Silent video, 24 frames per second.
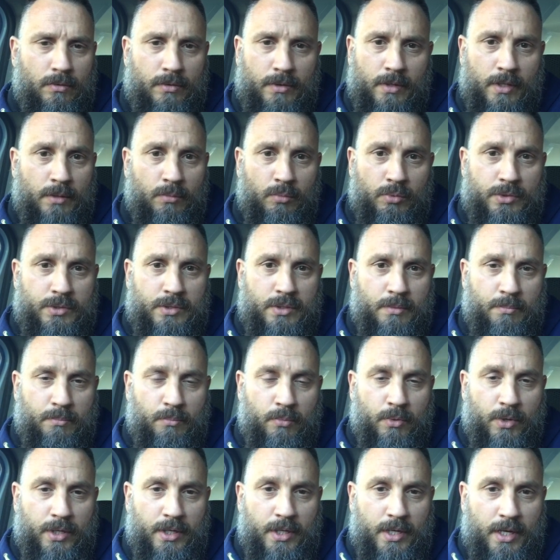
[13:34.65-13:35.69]
That was
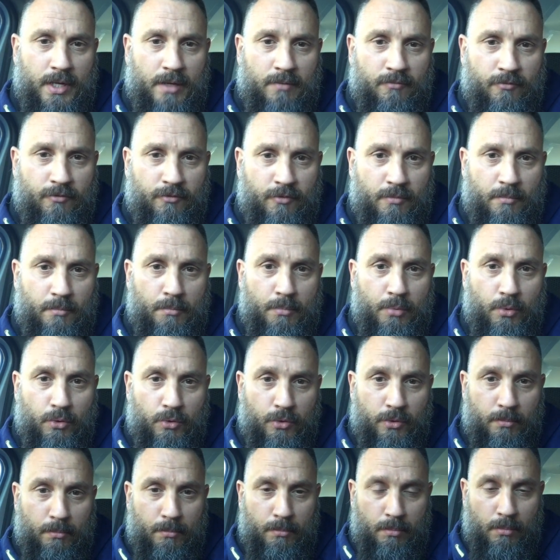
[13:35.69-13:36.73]
my name from
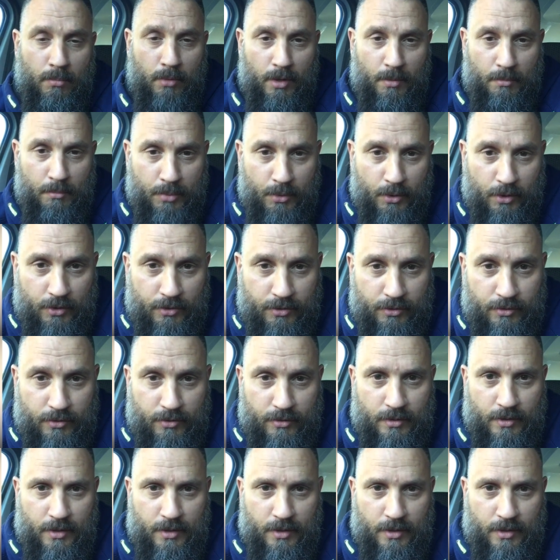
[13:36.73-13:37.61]
my birth.